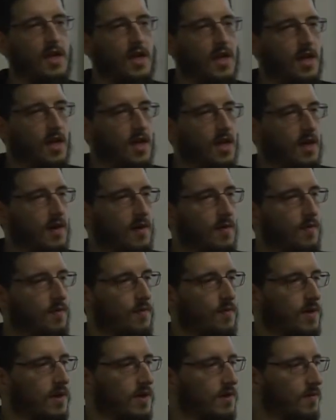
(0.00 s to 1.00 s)

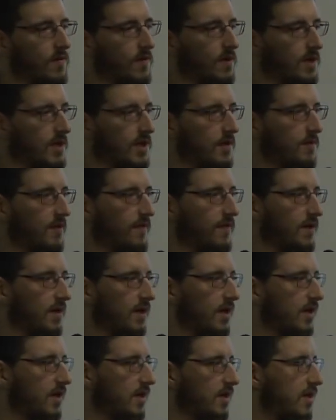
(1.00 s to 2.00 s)
We are working with
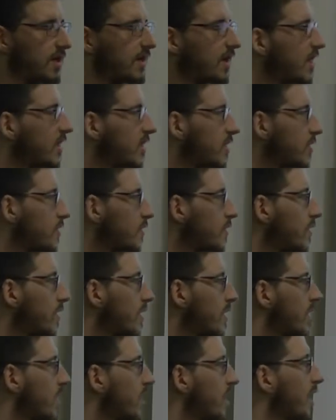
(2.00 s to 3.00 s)
the DK2,
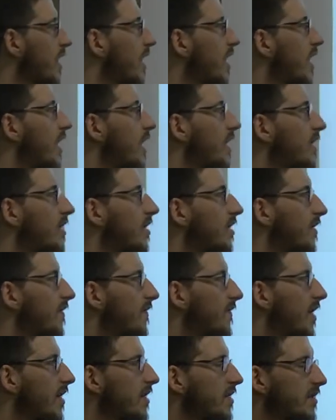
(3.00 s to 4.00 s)
and
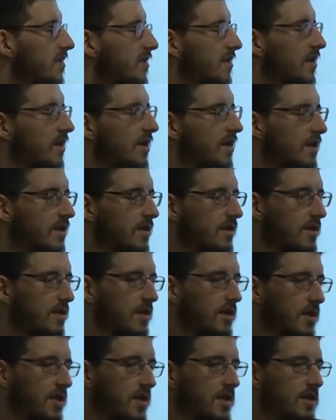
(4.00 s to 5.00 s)
that still
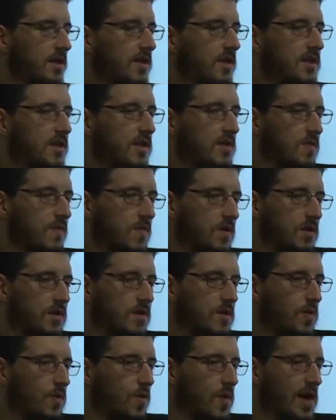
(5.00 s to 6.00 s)
doesn't
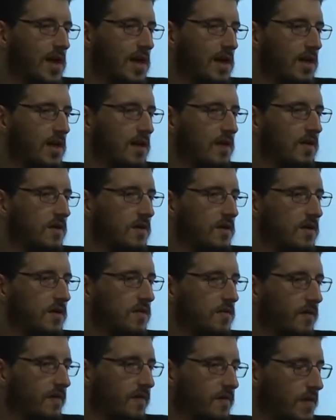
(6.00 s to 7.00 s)
work too well
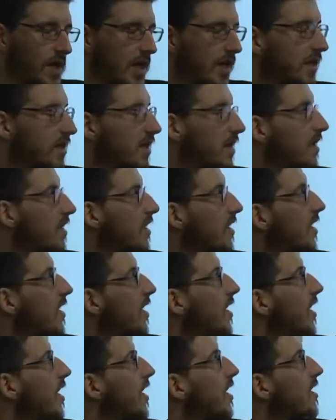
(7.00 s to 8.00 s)
with Blender.
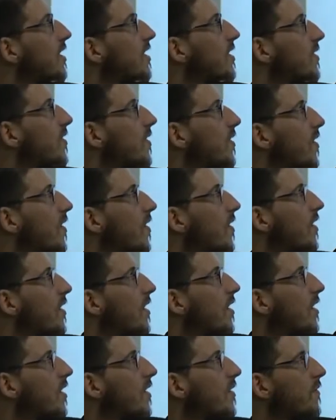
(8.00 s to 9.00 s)
So
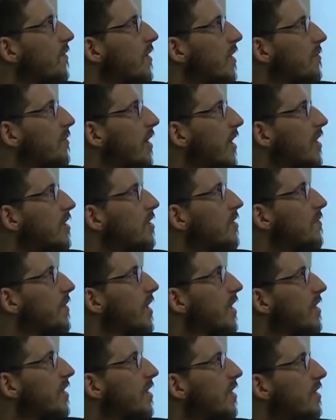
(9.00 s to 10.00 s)
we managed to
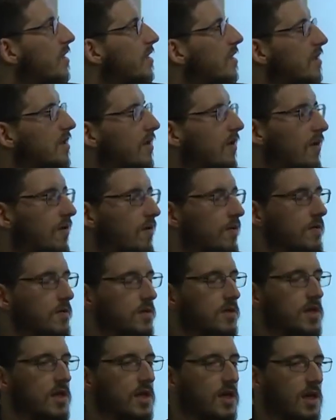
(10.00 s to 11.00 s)
make the
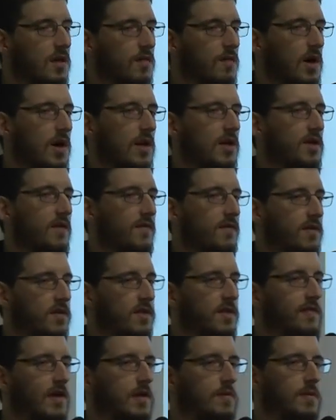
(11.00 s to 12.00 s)
Oculus DK1, the
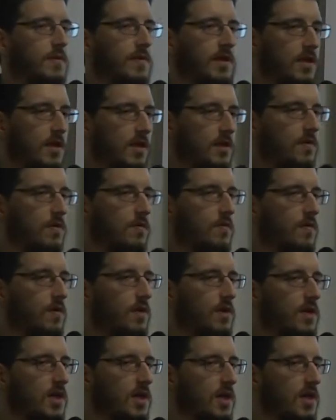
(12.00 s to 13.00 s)
first development kit, to
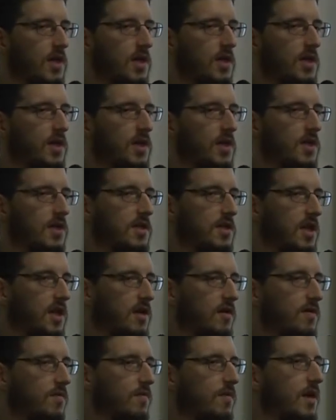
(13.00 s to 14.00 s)
work. The
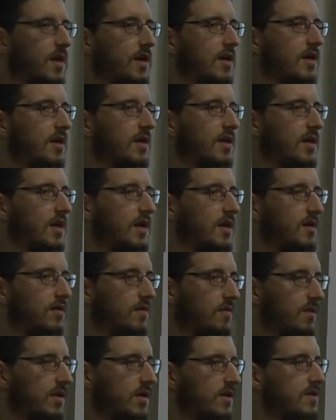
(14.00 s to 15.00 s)
second one, like
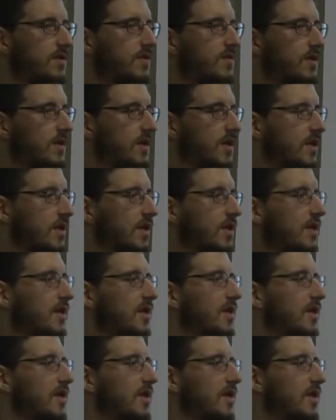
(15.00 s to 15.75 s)
no one is using it.